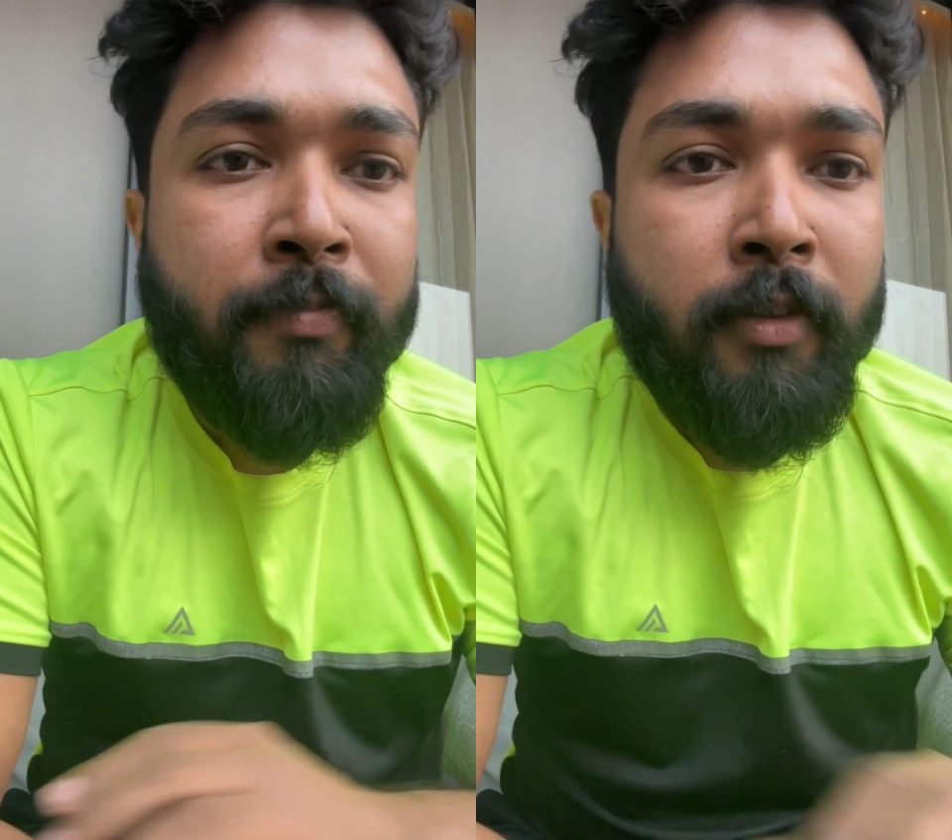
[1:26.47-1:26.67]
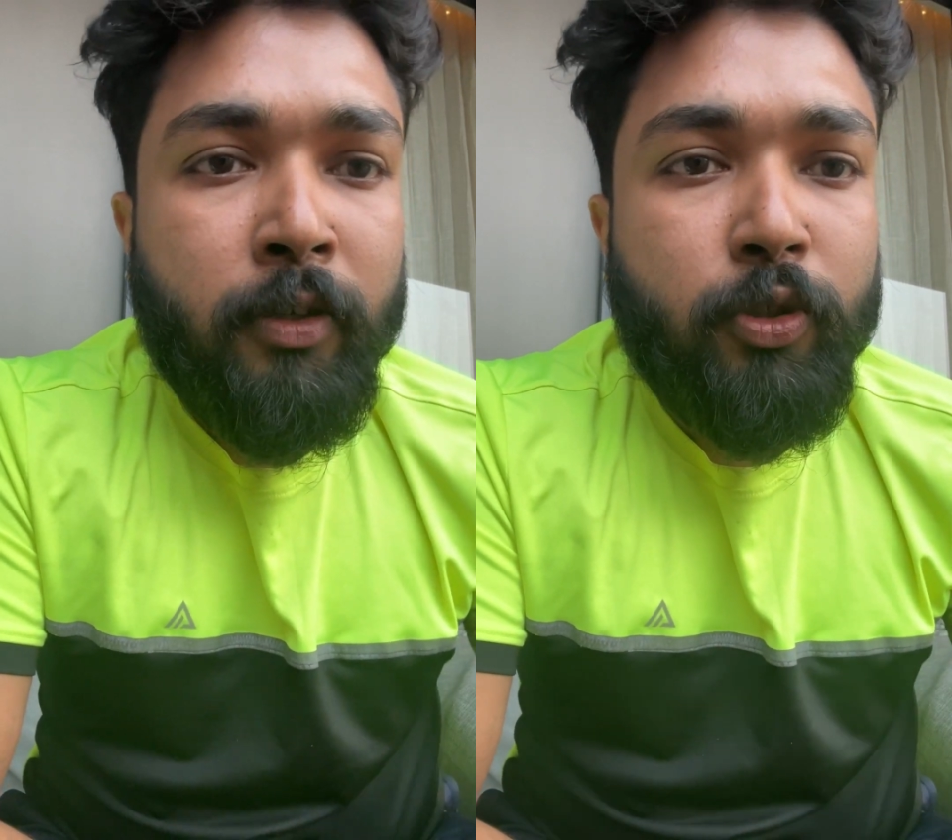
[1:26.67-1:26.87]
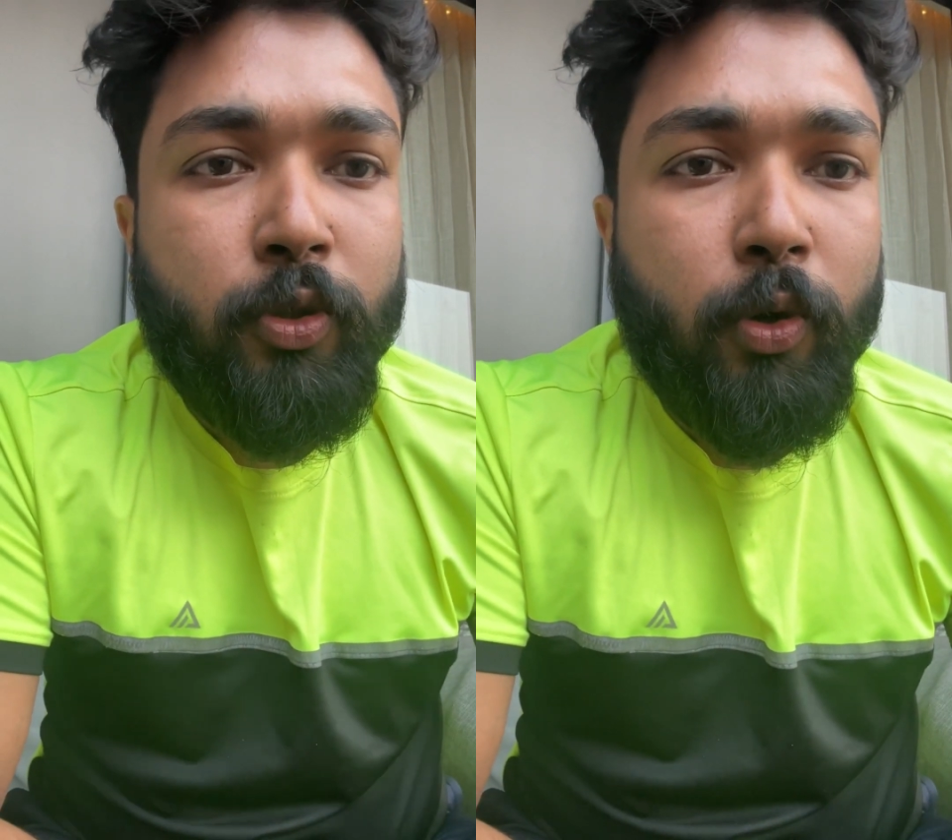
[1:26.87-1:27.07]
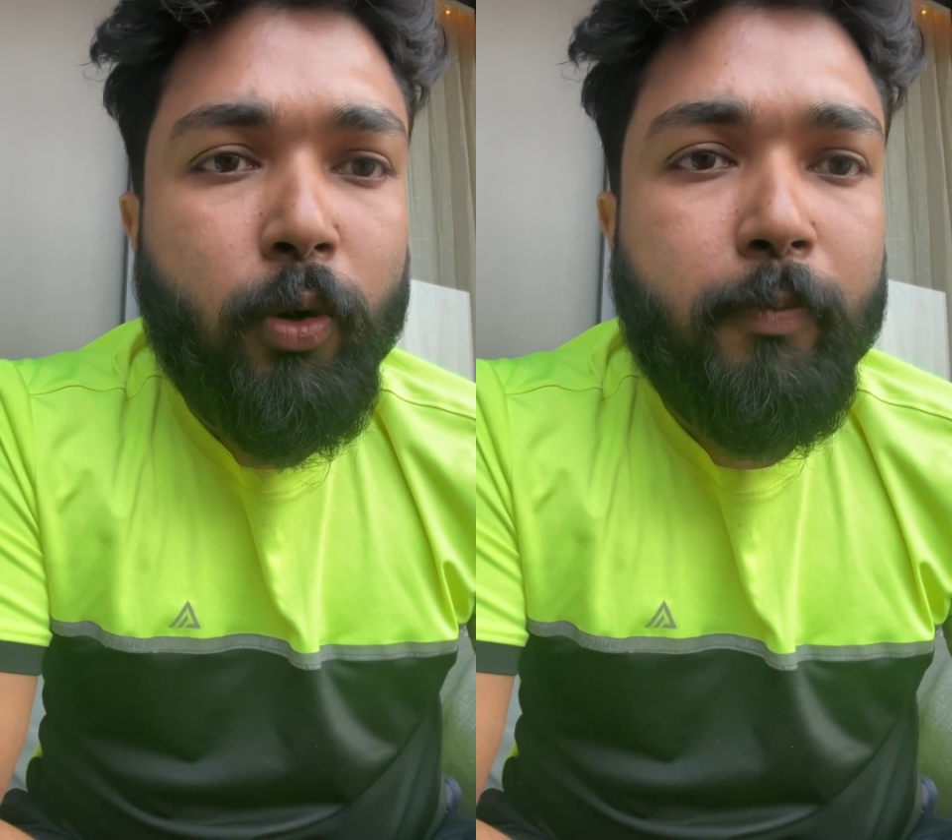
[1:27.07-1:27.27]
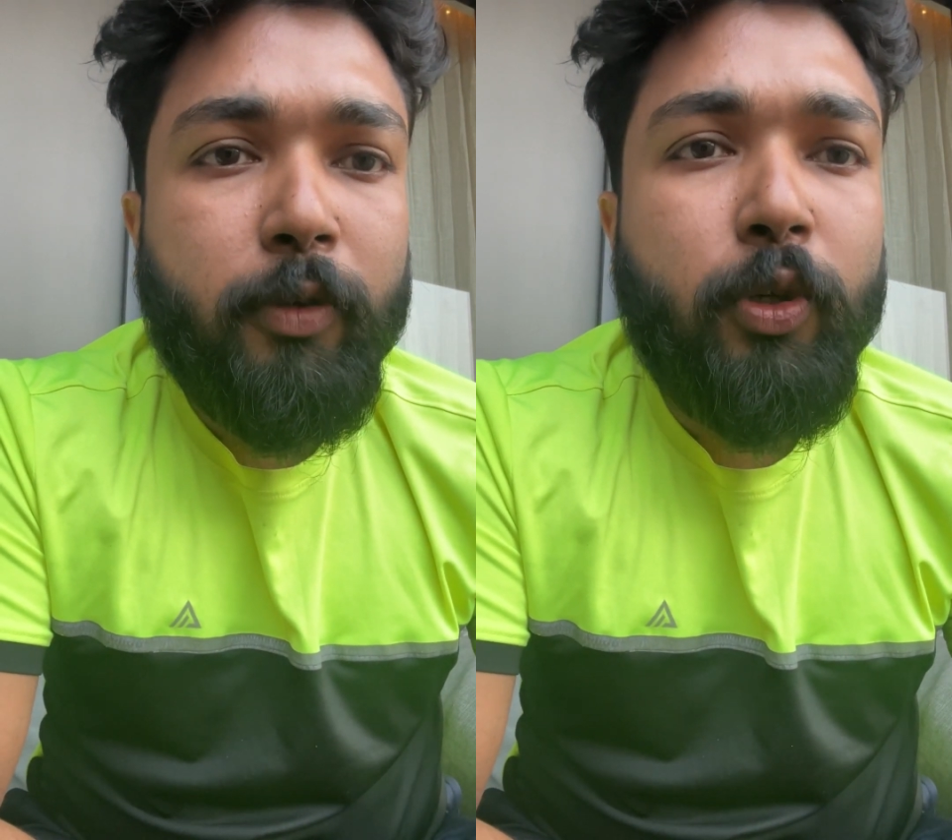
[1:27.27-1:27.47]

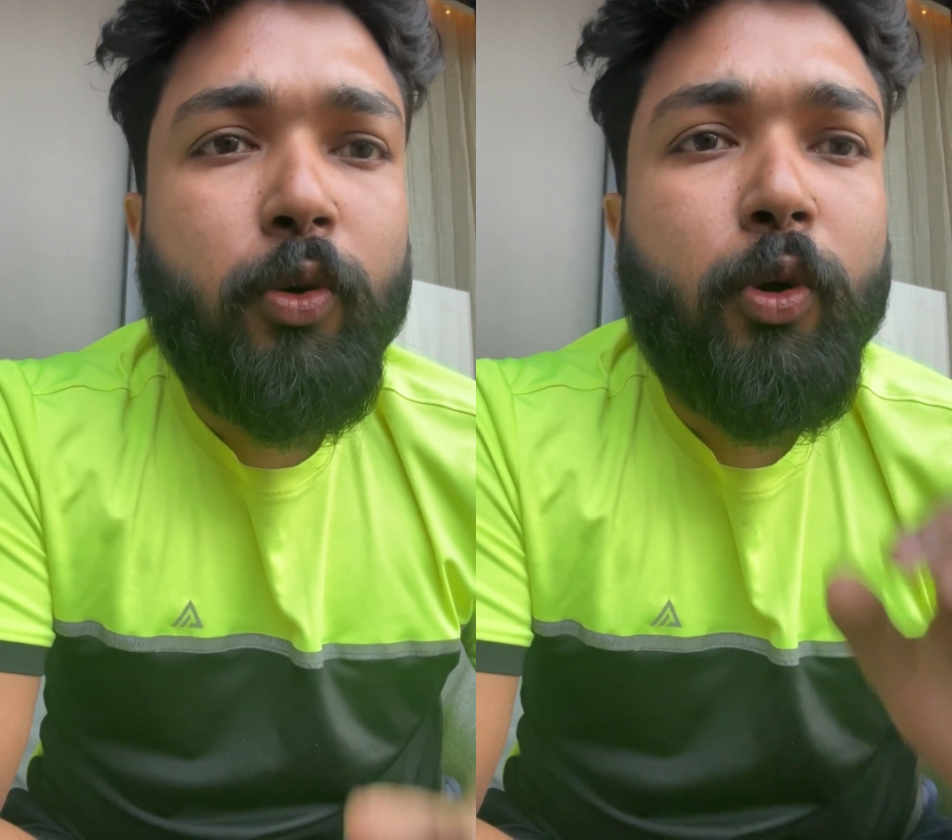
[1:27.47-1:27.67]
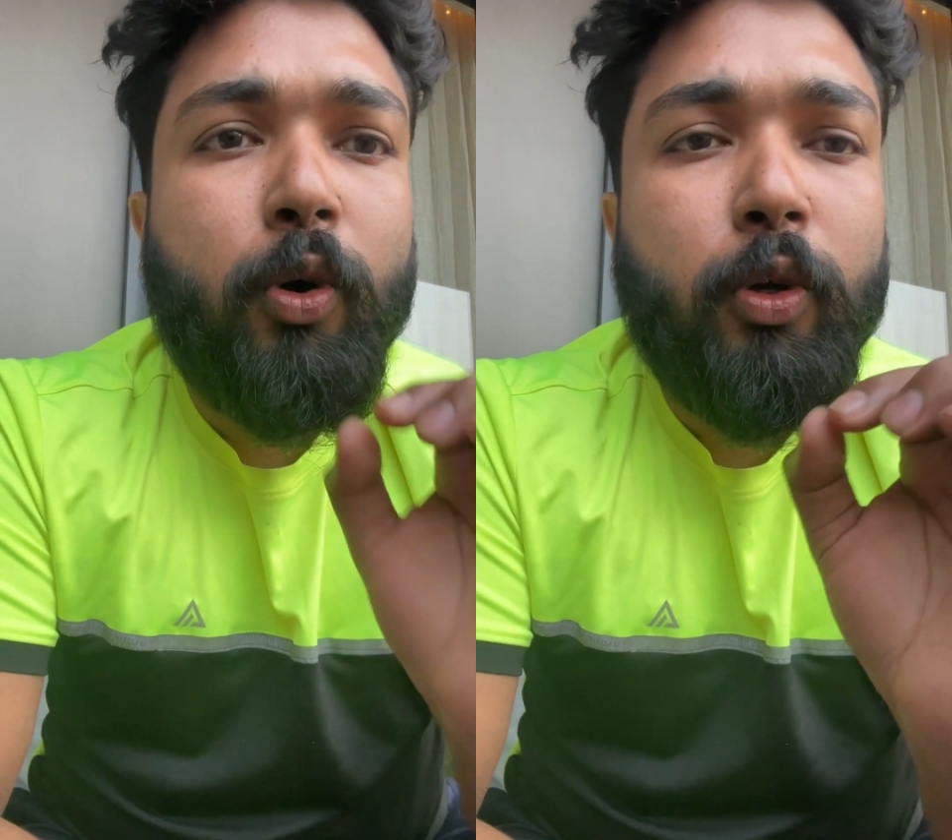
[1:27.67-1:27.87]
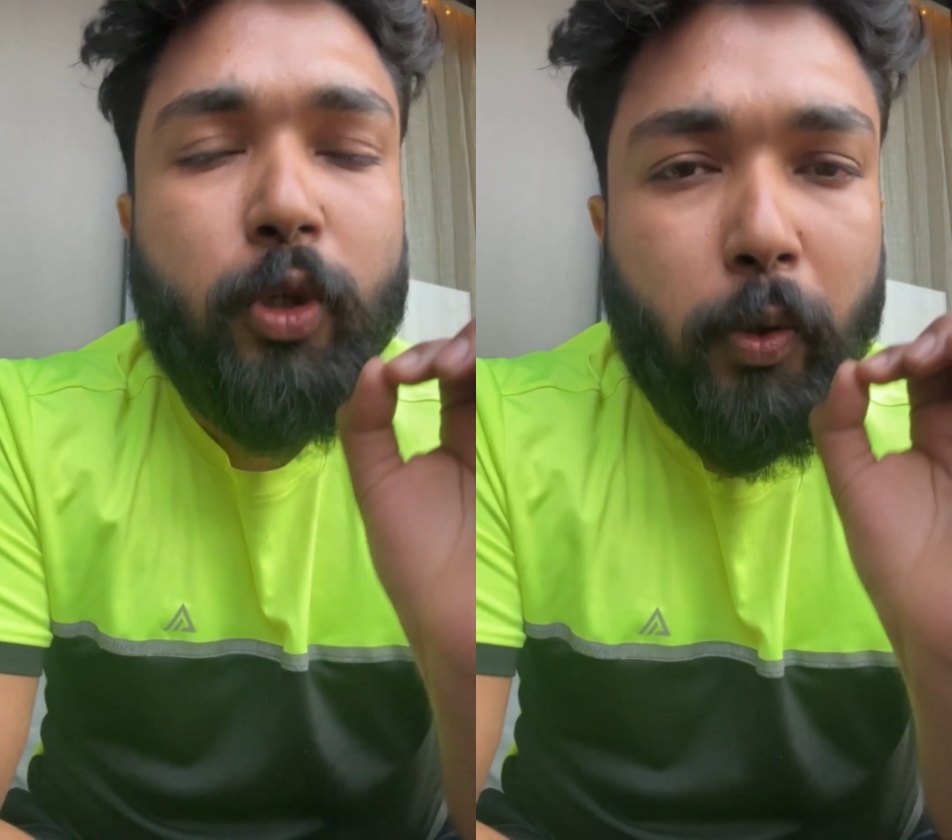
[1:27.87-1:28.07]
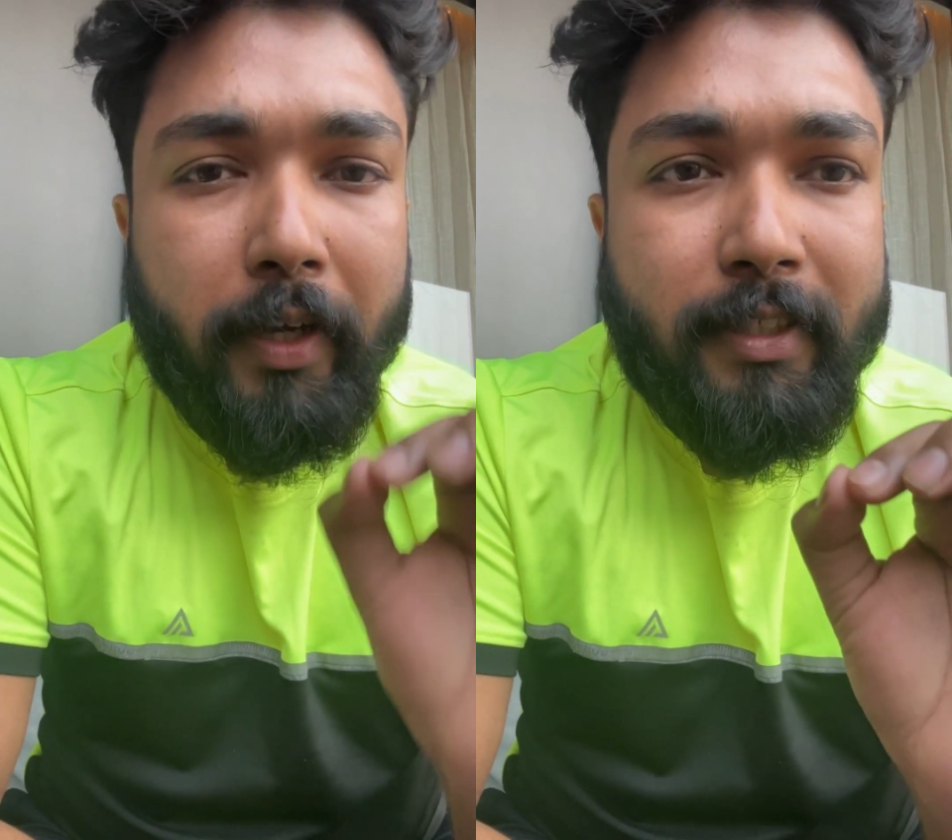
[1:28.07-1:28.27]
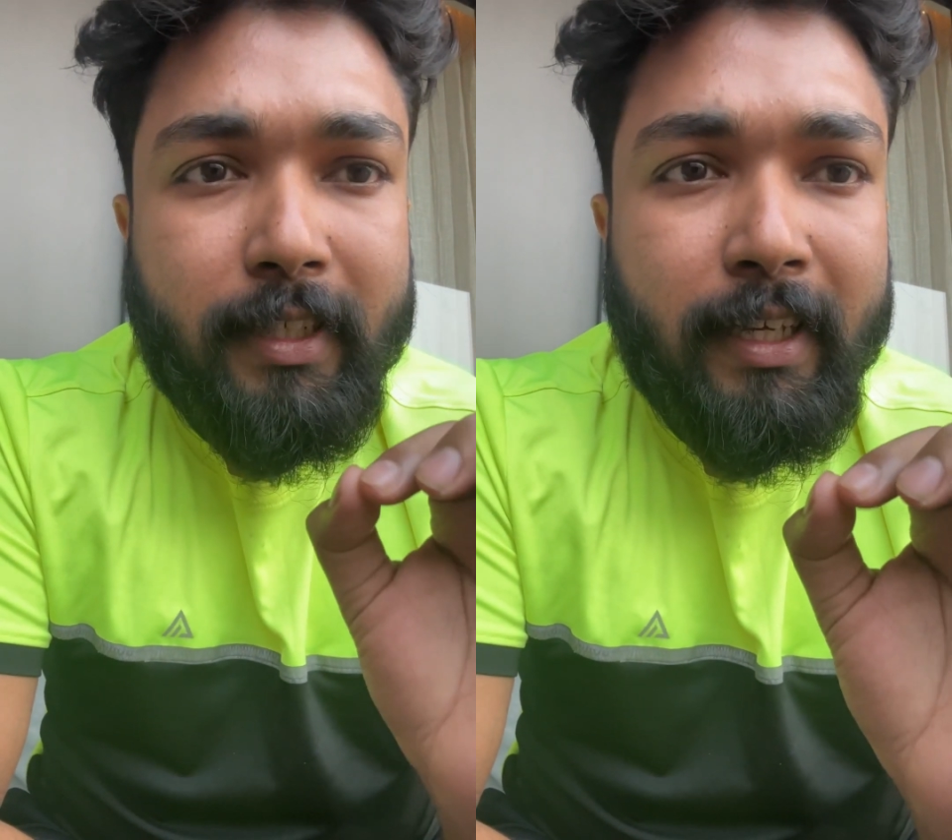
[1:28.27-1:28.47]
So Euro
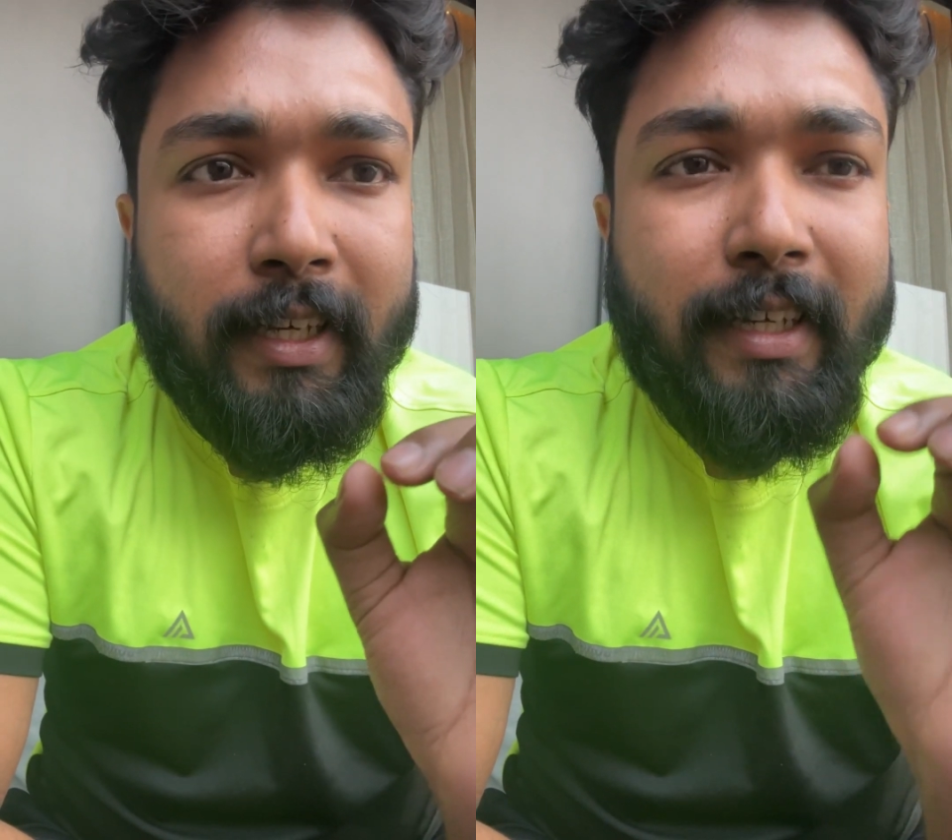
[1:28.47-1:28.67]
USD